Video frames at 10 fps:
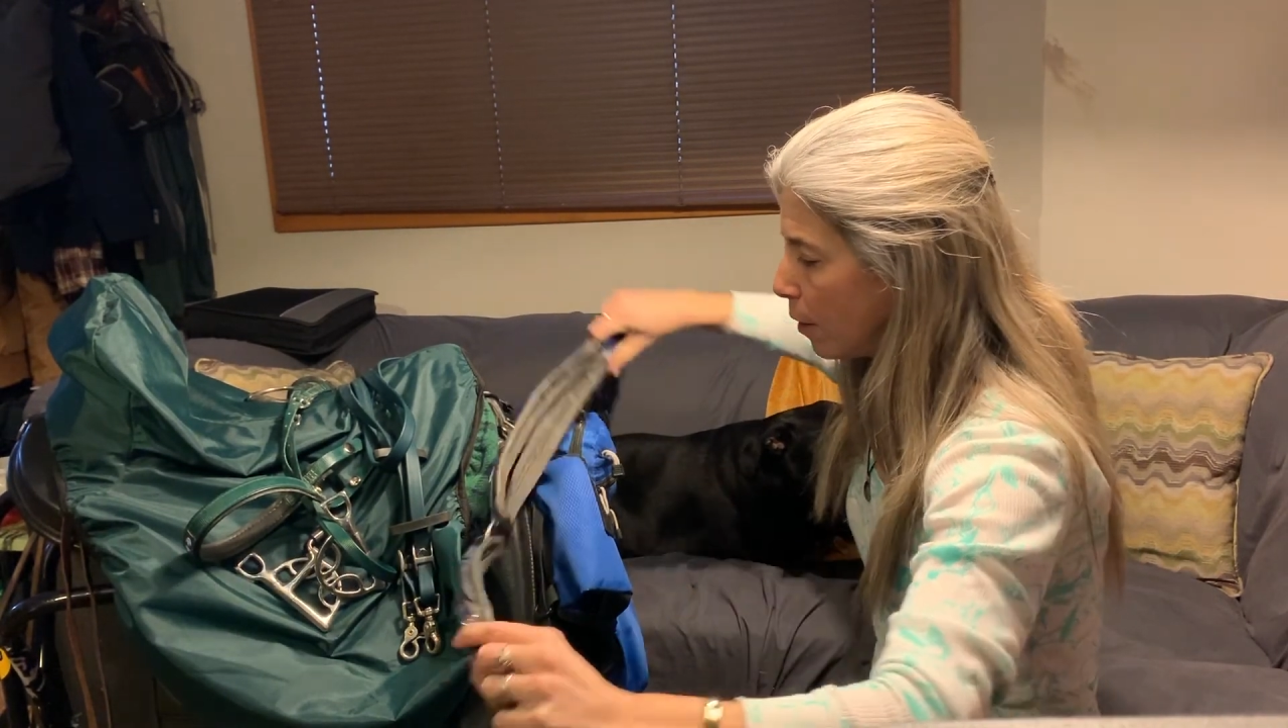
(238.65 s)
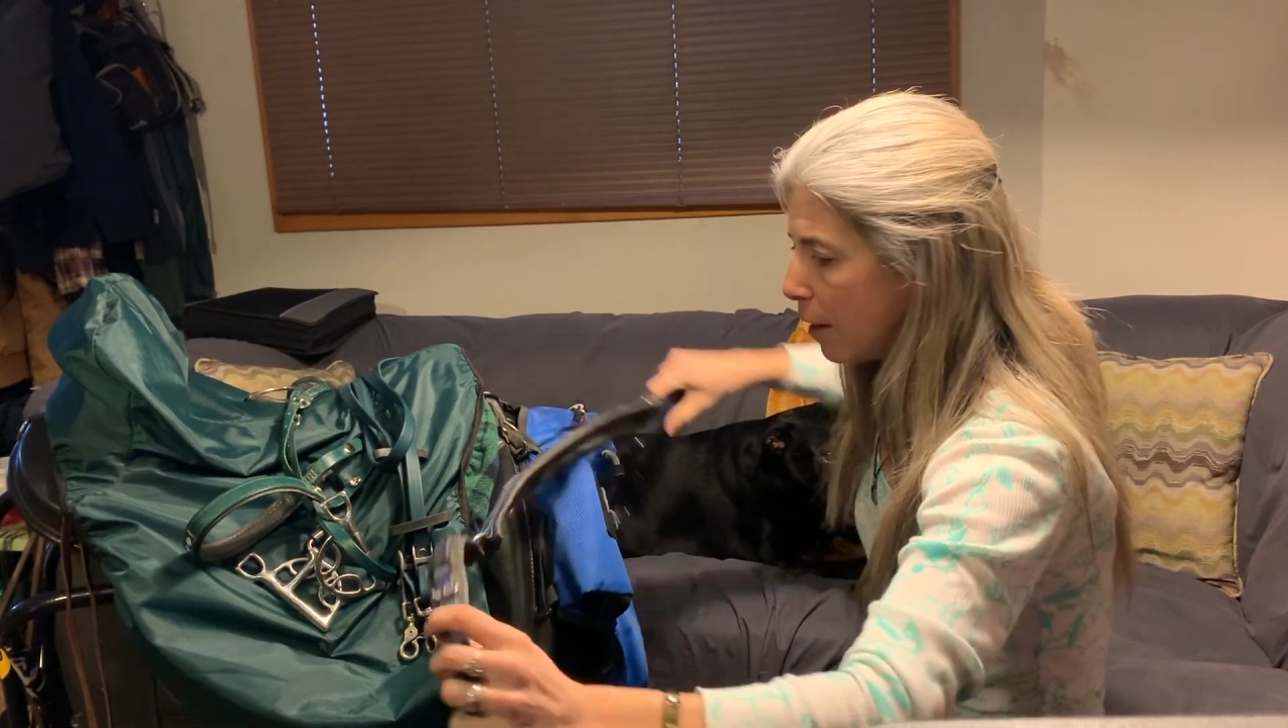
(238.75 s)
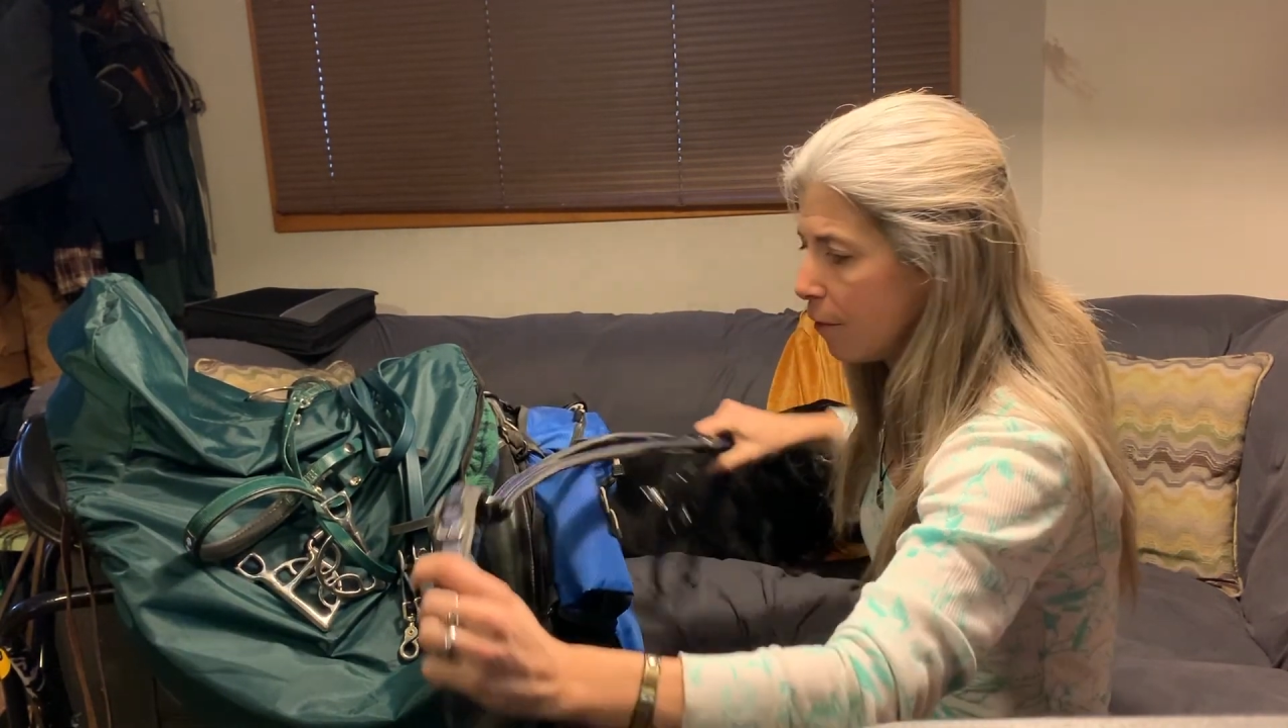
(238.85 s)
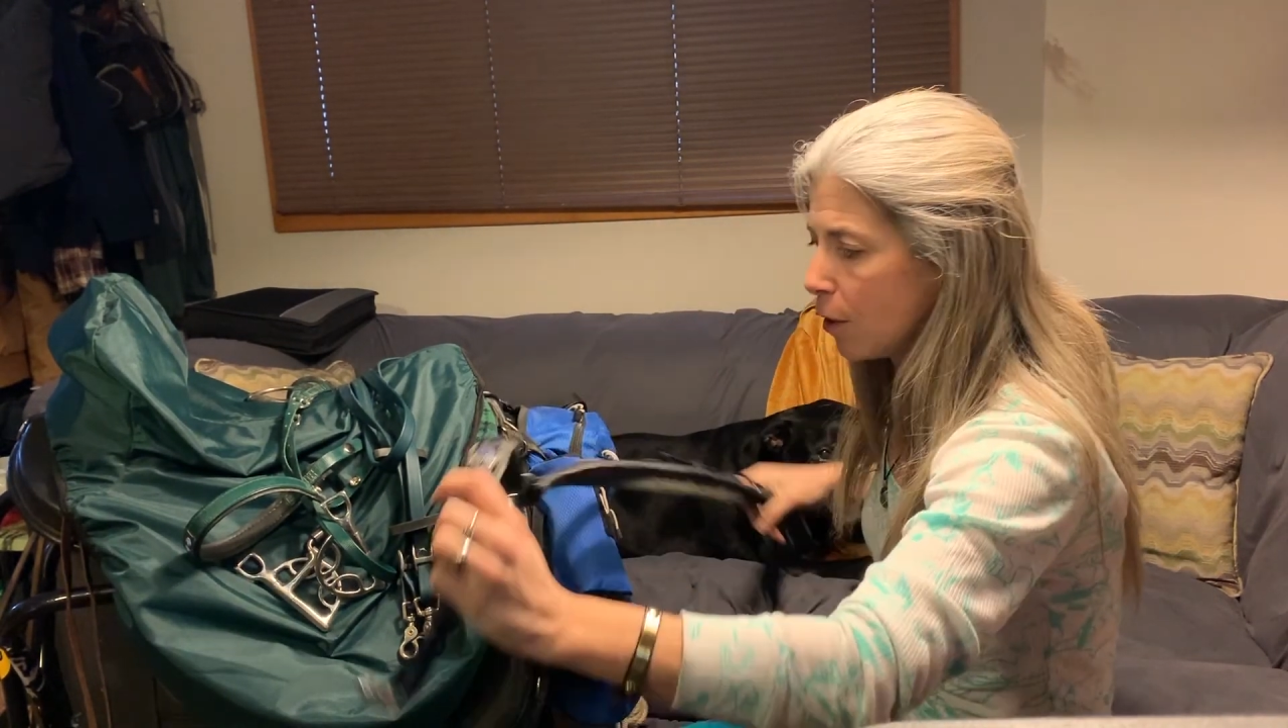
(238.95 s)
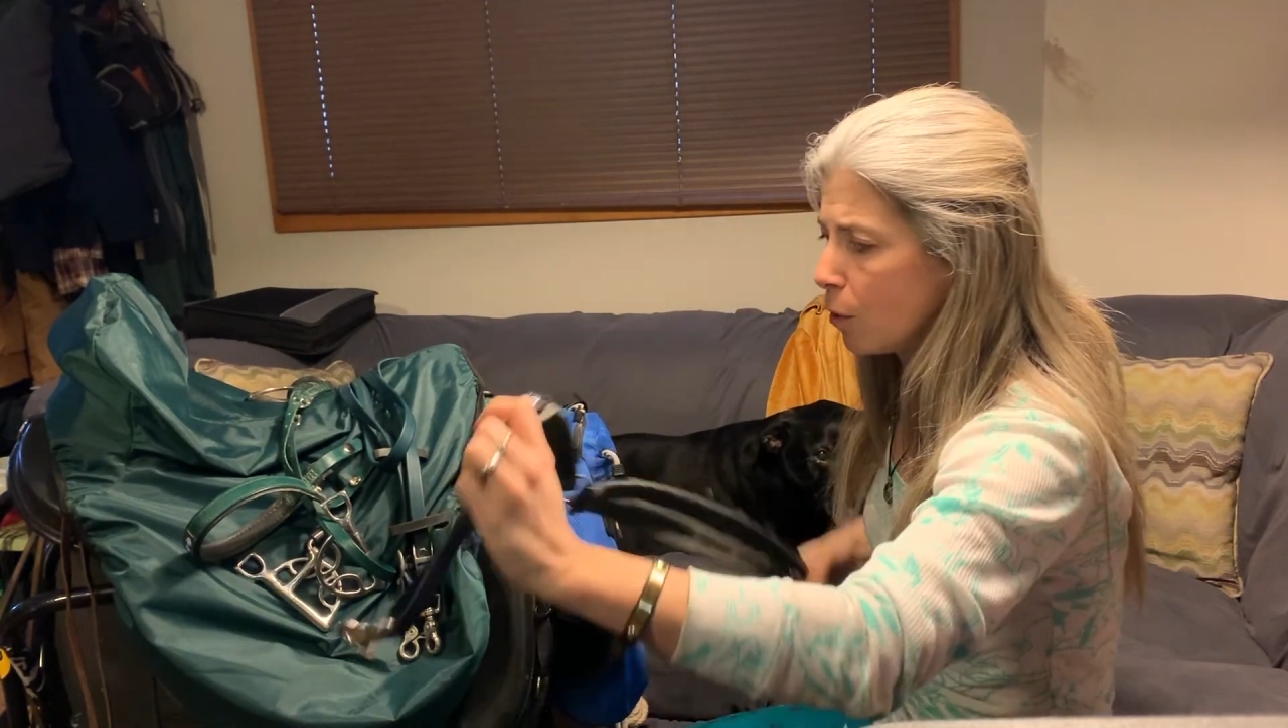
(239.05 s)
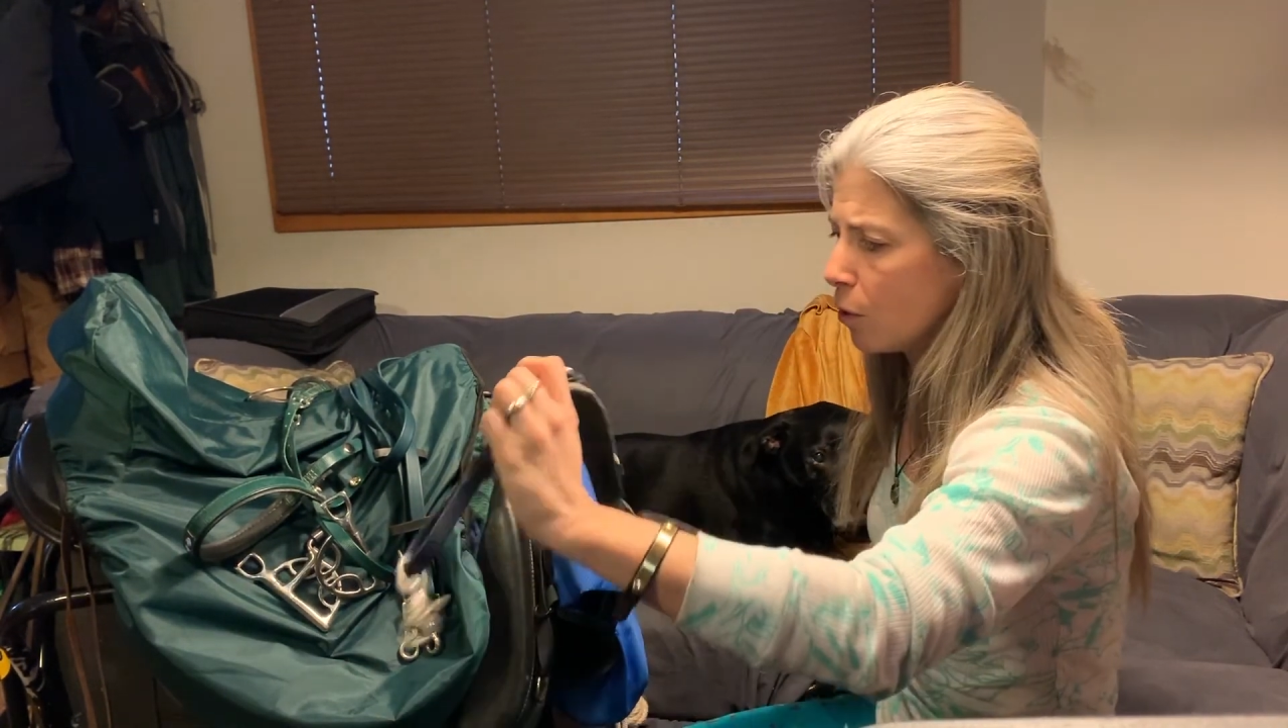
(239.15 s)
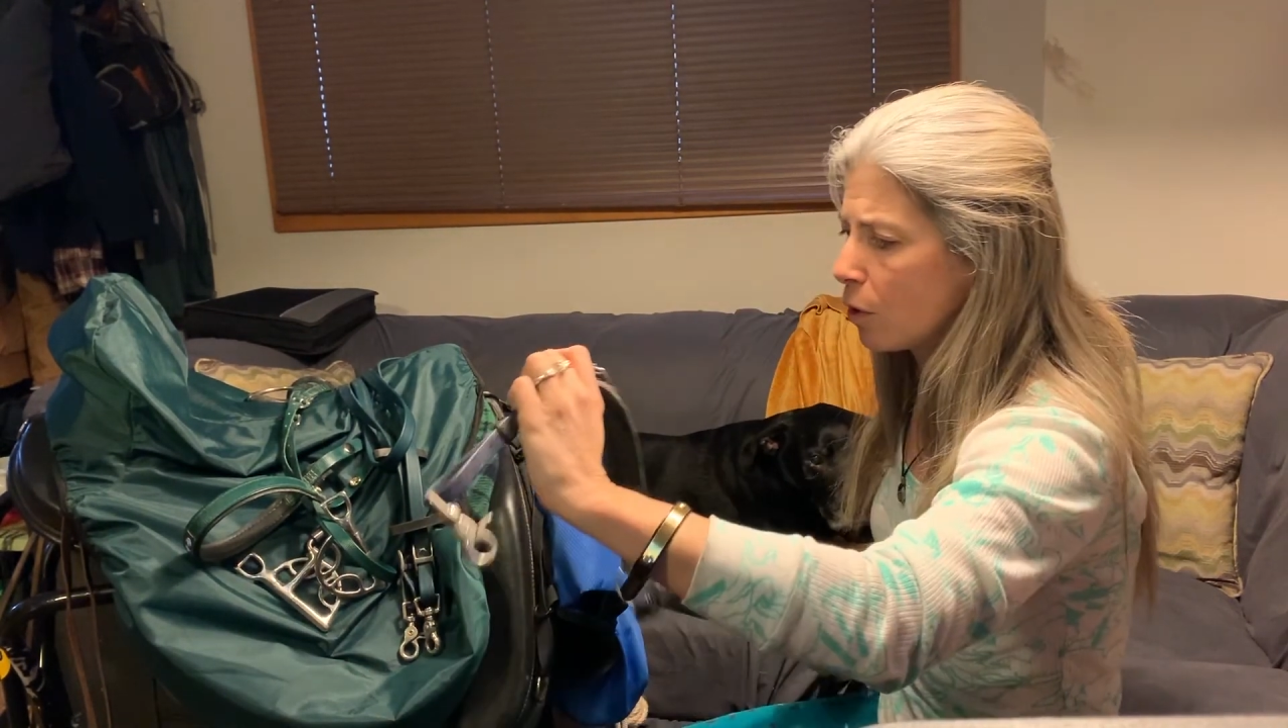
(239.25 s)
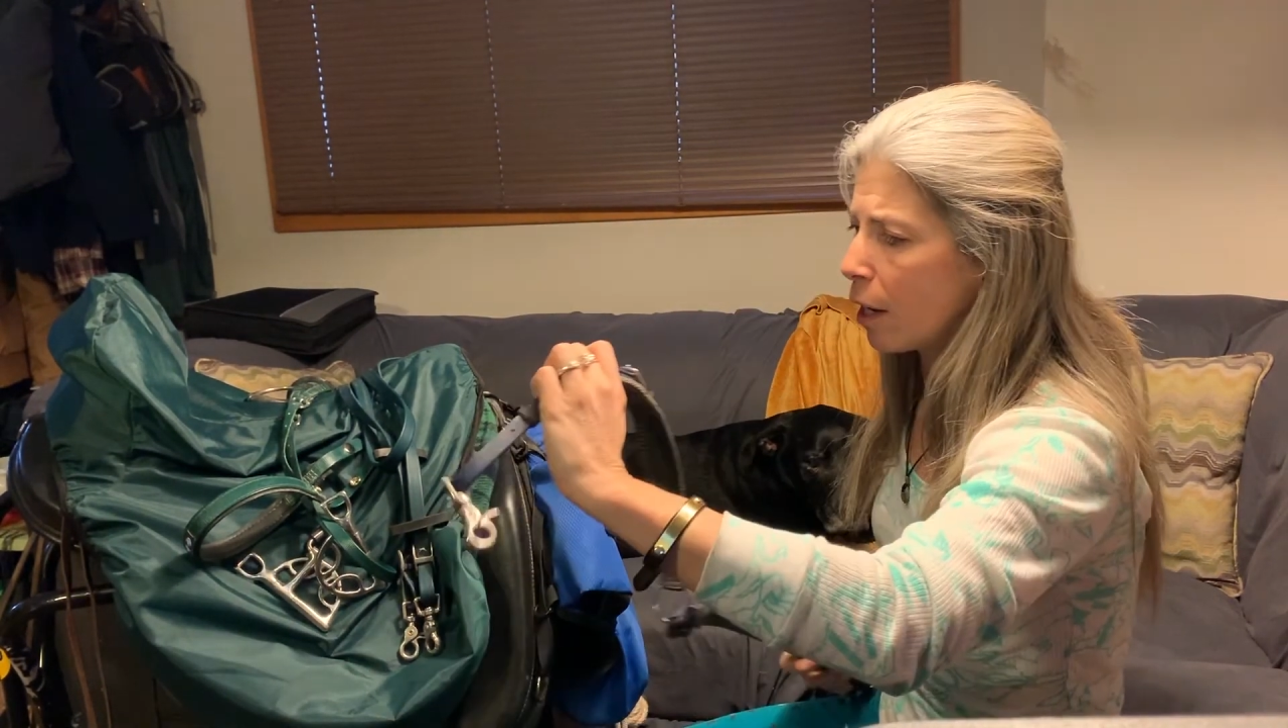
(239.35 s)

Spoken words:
I've used